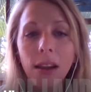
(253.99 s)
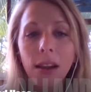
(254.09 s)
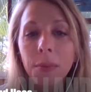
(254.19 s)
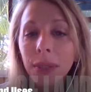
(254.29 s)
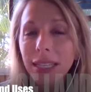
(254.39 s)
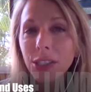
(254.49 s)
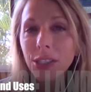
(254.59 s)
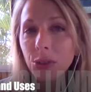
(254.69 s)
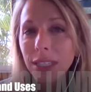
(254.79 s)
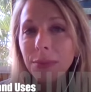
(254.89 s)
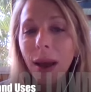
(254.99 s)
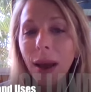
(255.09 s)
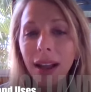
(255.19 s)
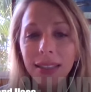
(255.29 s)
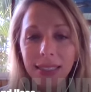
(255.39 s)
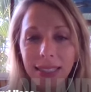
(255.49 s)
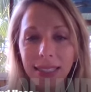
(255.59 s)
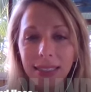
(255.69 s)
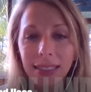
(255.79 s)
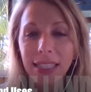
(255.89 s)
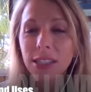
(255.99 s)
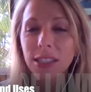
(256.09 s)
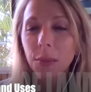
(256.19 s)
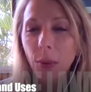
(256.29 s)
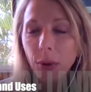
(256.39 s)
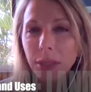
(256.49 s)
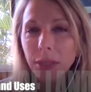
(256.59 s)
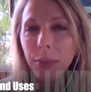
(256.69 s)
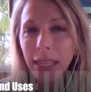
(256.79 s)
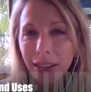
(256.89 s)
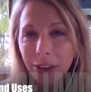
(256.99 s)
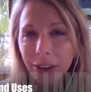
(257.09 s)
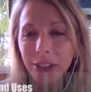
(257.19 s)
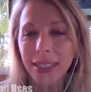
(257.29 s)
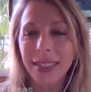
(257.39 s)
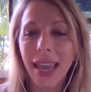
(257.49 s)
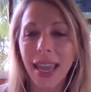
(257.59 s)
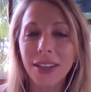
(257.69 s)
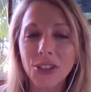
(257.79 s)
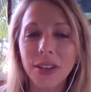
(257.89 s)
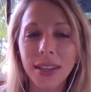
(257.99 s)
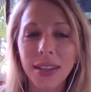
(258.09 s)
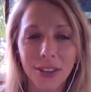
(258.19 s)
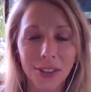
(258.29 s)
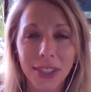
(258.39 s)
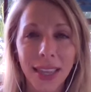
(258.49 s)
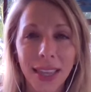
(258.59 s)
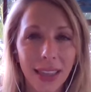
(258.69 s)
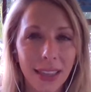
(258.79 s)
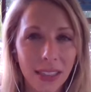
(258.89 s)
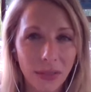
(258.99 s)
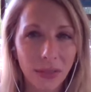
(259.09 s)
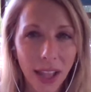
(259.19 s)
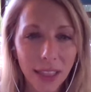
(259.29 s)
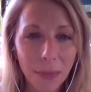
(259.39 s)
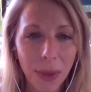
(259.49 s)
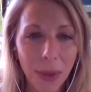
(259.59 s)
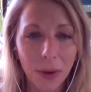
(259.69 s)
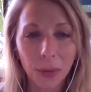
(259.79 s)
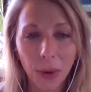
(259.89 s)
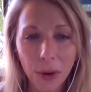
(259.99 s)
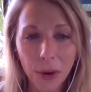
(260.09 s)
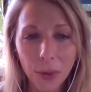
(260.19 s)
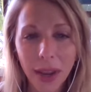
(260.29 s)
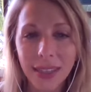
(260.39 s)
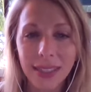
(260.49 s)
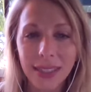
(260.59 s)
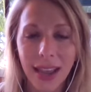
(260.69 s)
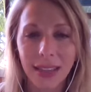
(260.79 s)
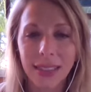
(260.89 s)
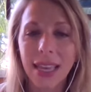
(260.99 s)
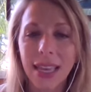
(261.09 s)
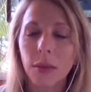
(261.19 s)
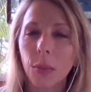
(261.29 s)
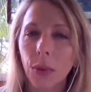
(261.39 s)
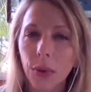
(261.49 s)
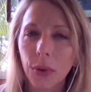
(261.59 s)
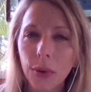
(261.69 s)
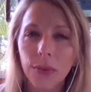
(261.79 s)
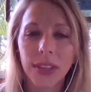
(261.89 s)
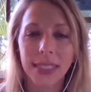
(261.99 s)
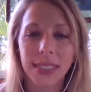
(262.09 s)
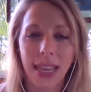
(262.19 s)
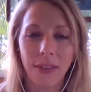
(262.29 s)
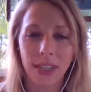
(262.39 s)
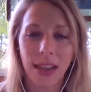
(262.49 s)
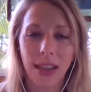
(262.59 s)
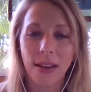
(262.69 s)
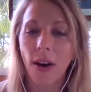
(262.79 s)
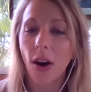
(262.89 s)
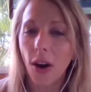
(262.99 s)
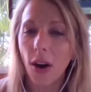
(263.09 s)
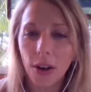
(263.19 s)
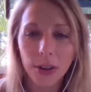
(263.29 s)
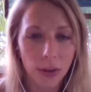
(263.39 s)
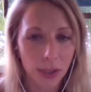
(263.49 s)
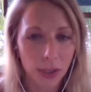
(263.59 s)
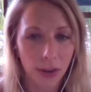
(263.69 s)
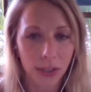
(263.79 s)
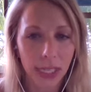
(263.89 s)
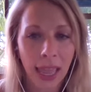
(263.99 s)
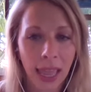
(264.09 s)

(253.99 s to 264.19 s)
Complete streets policies can support planners and engineers in developing roadway designs that improve the safety of all users